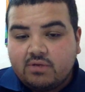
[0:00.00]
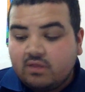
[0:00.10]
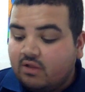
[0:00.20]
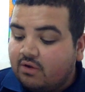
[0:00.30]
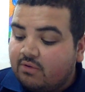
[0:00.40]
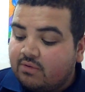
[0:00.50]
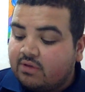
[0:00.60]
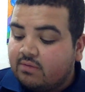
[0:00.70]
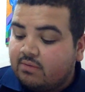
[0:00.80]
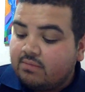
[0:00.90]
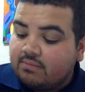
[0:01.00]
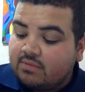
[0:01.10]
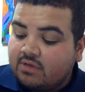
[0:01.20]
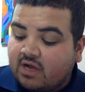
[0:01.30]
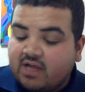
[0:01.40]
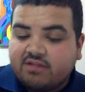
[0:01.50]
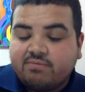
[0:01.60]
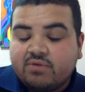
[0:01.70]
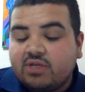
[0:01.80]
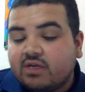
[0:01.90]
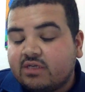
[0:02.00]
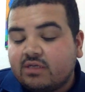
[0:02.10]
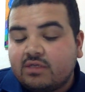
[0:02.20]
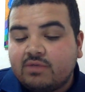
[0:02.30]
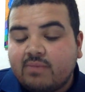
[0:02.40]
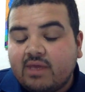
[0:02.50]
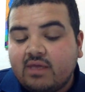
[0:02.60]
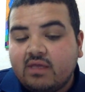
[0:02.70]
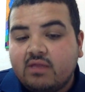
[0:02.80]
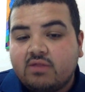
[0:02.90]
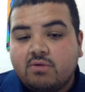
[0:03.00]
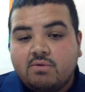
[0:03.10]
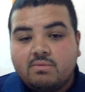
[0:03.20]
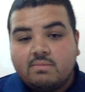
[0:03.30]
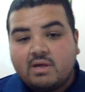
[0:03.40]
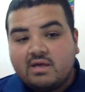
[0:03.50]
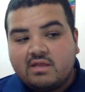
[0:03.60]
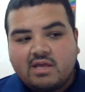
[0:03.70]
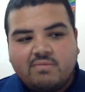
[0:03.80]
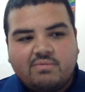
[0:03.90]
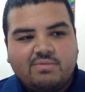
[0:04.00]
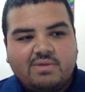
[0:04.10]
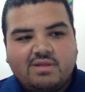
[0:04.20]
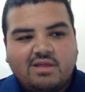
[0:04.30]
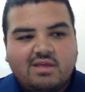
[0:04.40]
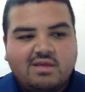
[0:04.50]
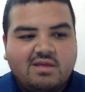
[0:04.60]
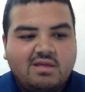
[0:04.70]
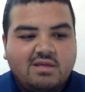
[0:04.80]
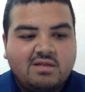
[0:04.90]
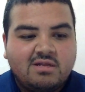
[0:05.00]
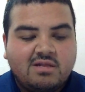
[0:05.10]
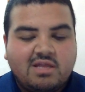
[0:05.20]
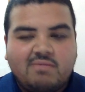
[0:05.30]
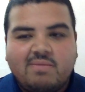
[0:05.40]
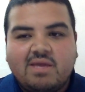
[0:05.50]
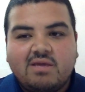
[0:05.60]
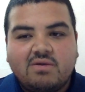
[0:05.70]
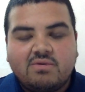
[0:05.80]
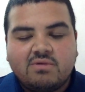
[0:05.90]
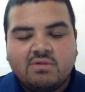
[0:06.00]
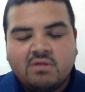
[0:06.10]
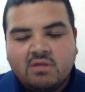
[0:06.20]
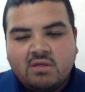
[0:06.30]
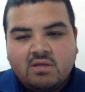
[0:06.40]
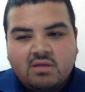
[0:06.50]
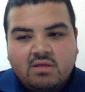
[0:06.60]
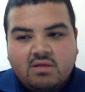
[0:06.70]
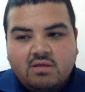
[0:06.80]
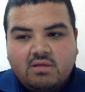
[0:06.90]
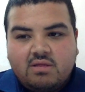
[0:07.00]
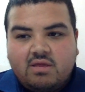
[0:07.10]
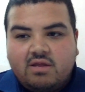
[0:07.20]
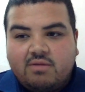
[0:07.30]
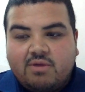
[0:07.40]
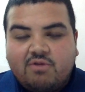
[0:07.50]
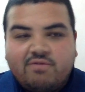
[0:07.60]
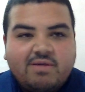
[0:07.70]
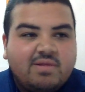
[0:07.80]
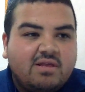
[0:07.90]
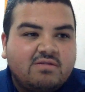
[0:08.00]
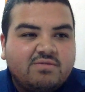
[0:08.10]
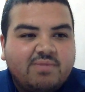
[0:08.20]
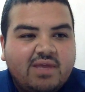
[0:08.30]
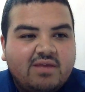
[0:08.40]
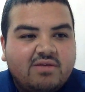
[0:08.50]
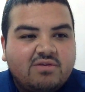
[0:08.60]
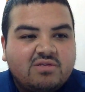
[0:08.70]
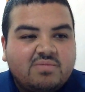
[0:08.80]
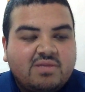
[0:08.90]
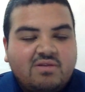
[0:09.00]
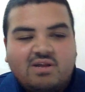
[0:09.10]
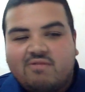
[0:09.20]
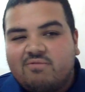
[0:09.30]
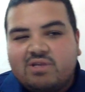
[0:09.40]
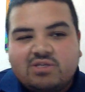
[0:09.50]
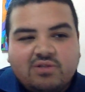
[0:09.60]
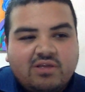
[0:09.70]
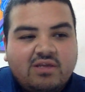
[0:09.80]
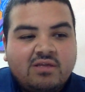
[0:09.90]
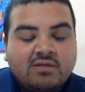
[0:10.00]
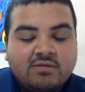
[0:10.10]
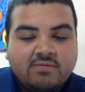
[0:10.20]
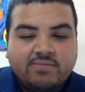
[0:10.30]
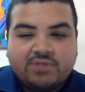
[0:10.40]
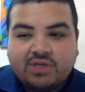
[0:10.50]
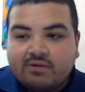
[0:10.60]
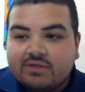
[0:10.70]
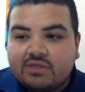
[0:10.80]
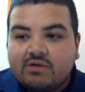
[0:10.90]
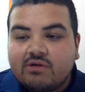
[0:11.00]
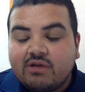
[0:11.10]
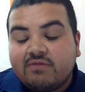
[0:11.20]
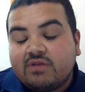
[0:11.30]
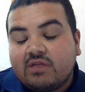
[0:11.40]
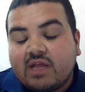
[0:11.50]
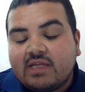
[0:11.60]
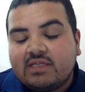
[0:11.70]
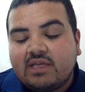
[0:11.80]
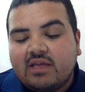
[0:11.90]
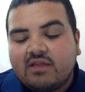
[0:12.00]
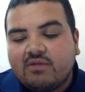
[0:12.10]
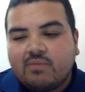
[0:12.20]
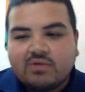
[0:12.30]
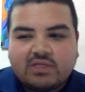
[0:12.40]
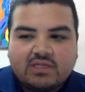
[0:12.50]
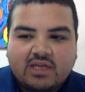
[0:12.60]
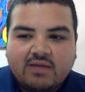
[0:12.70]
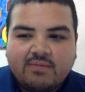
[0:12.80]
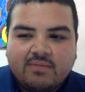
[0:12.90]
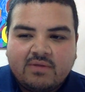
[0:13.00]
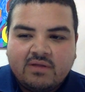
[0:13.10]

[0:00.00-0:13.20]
low cost of production to make it. So my example would be like mangoes. My whole family loves mangoes, but they're not regionally to Arizona or even to the United States. So most of the time,